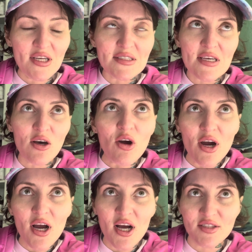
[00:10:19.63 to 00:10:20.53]
until her
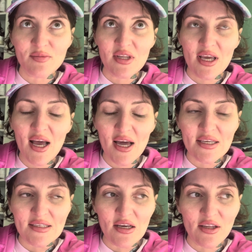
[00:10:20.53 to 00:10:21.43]
husband like had to
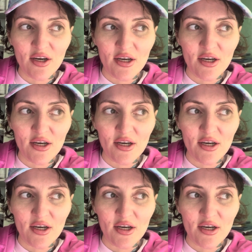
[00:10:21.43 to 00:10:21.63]
yell at her,